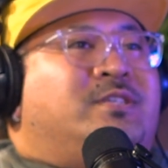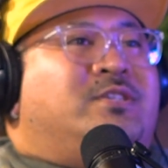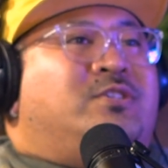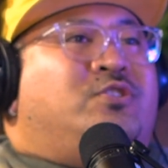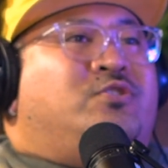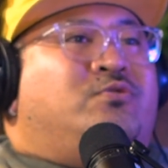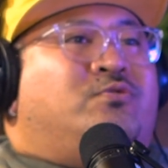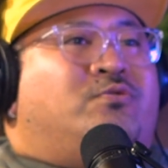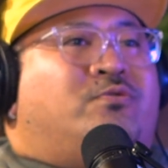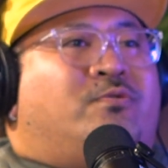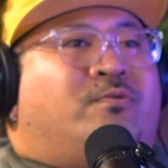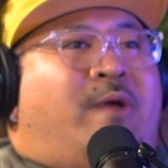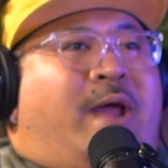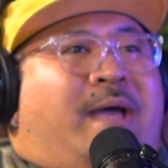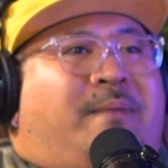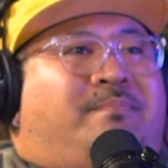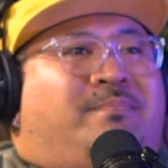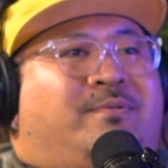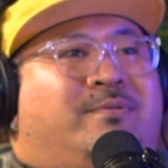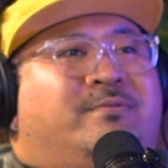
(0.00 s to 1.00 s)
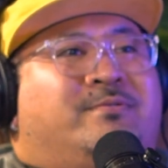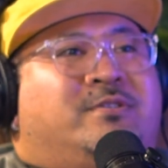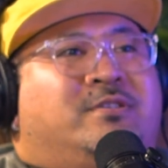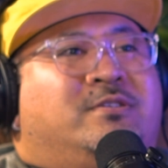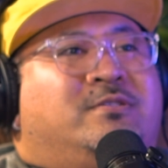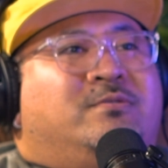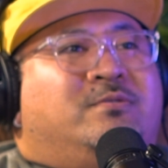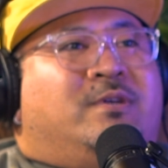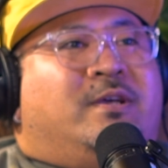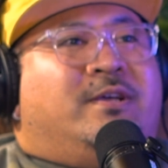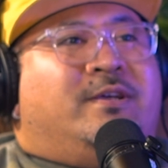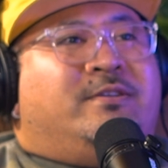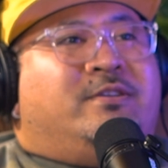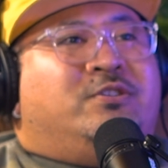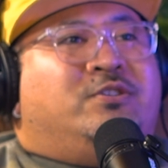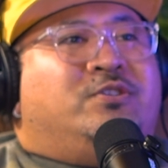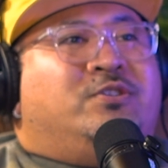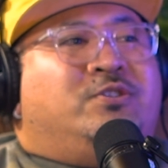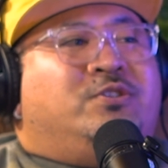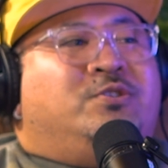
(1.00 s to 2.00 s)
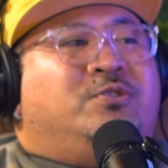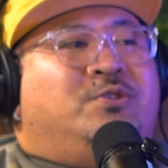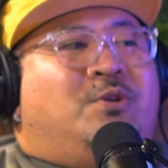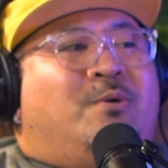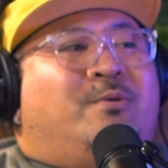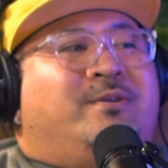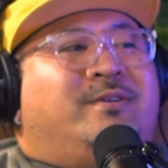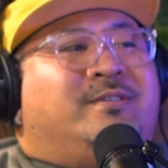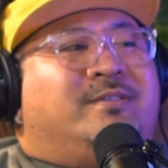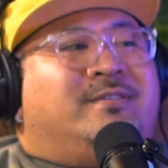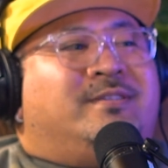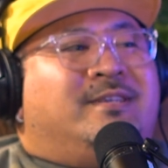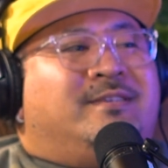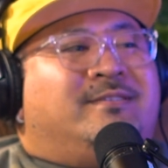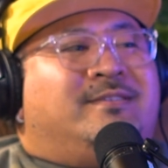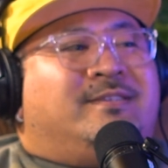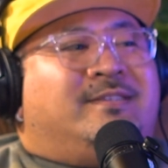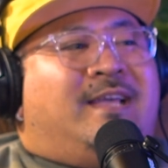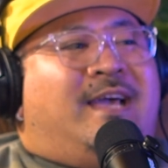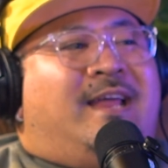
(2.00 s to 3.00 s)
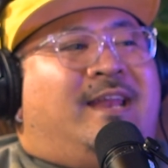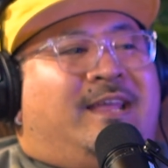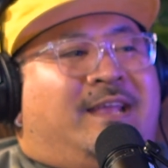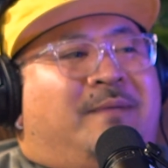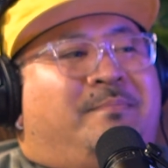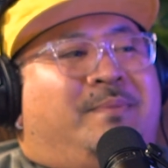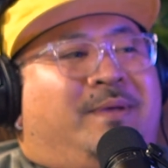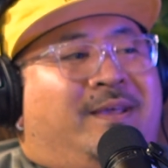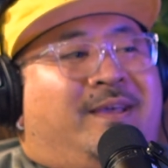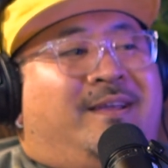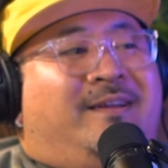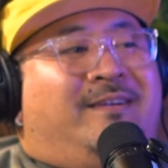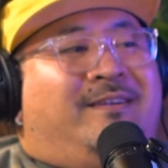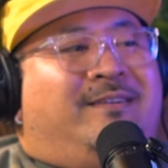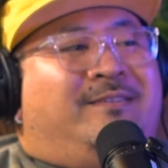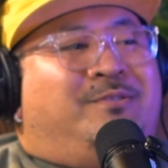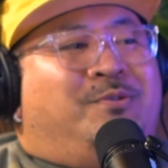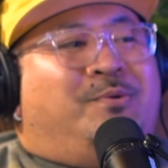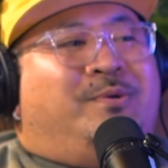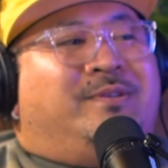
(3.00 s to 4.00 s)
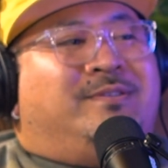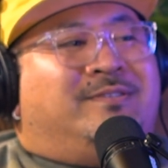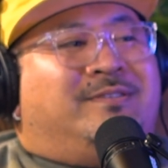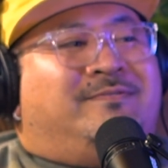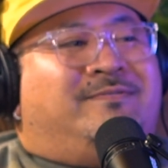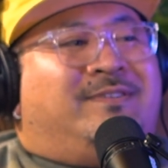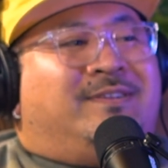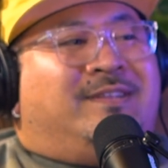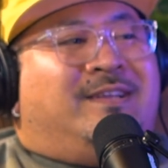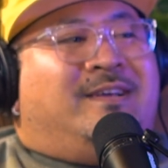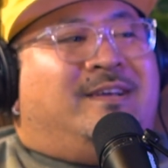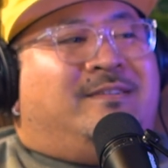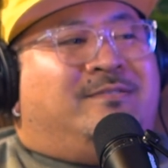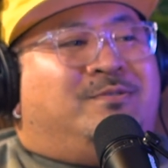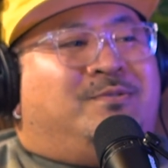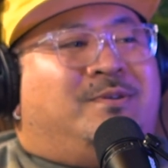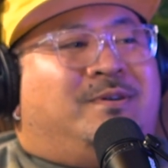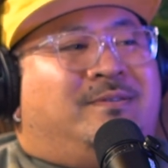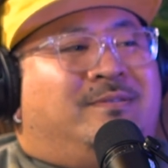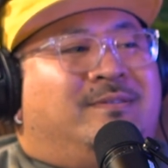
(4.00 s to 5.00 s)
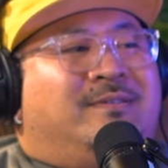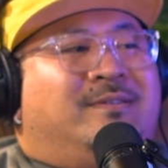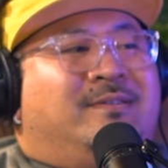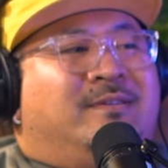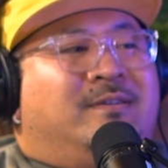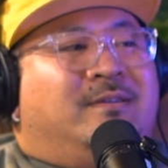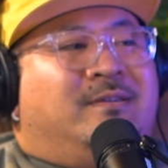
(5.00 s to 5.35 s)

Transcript: since you grapple too? Do you notice things like that, like a beginner doing stuff like that as well?